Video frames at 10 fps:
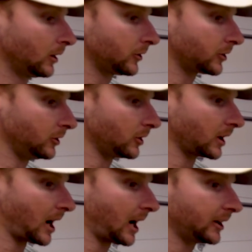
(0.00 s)
so you
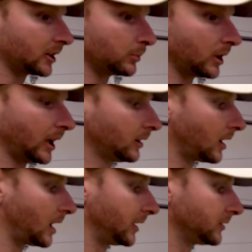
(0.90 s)
can hide your blend
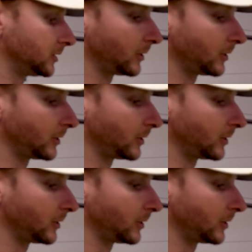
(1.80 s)
lines,